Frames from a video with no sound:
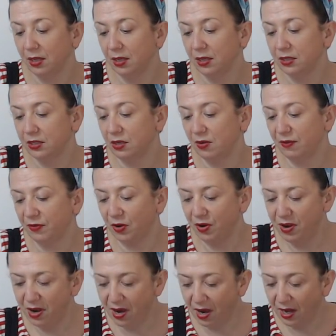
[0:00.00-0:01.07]
So I've got
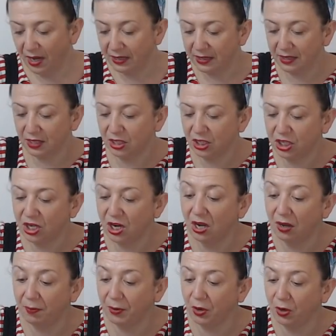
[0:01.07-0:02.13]
nice
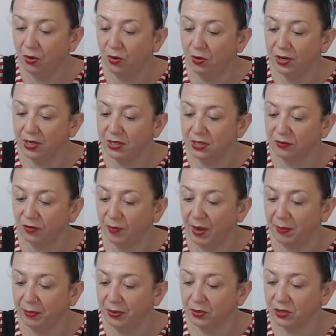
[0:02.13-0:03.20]
sharp corners for my
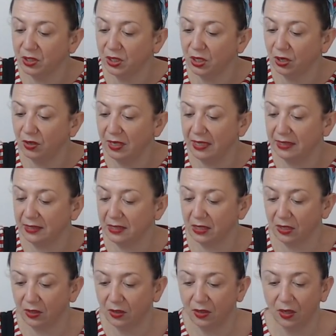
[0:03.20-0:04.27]
book to go
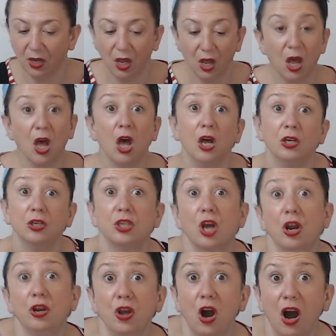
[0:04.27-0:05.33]
into.
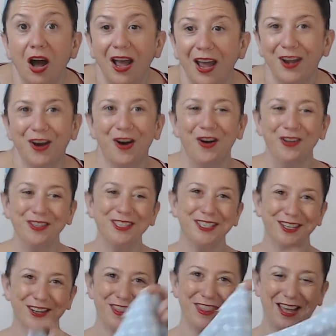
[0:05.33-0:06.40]
Turn your iron on
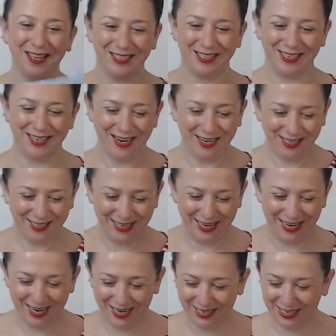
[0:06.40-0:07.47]
so that's nicely
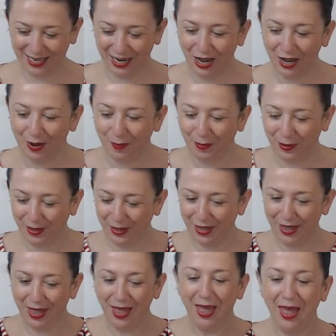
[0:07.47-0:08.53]
heating up
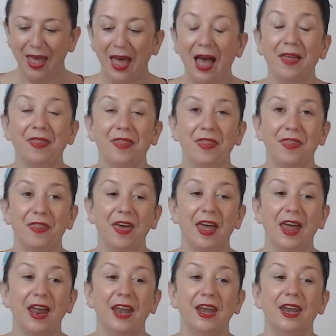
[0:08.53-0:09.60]
and
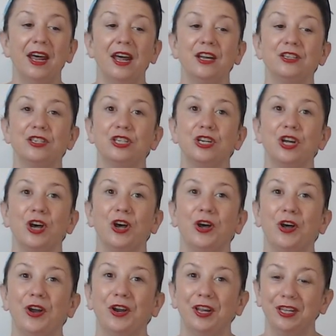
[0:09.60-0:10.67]
then
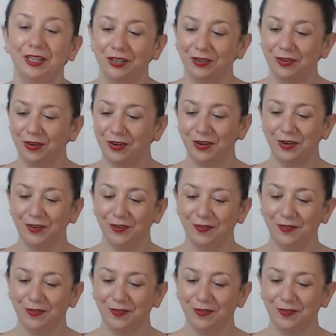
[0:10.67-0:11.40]
turn it through.